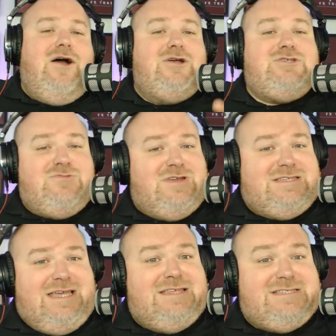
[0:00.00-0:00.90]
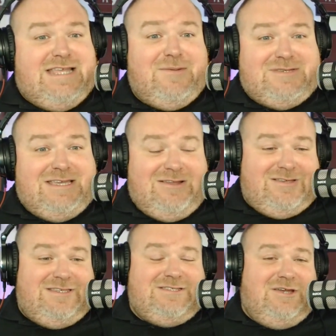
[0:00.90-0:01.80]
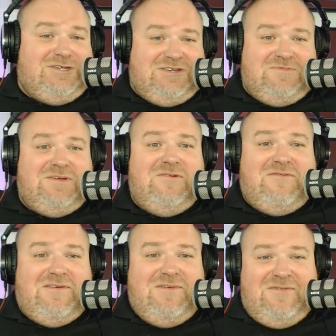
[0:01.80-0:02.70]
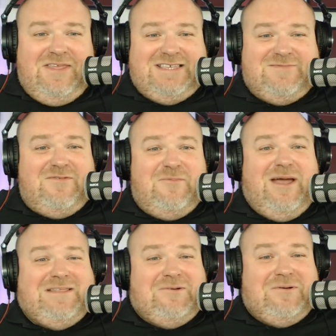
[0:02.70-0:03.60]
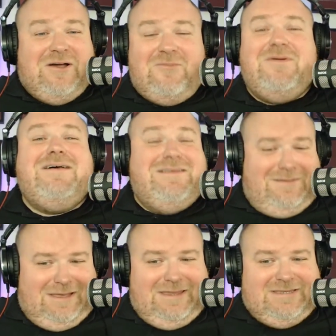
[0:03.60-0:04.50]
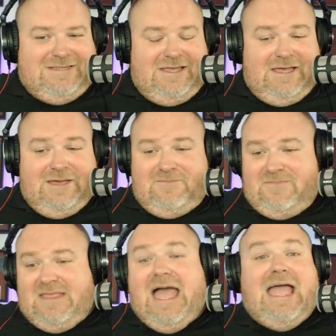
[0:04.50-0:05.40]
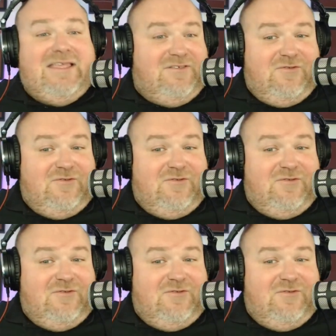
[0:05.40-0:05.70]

I should really say this is Hammers Headlines in association with, with knees at mother brand dot com, and it's the eighth of